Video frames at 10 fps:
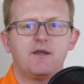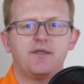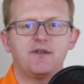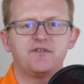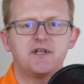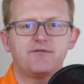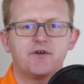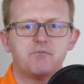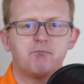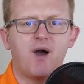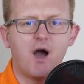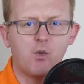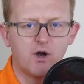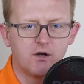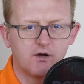There's different
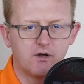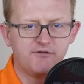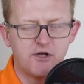power of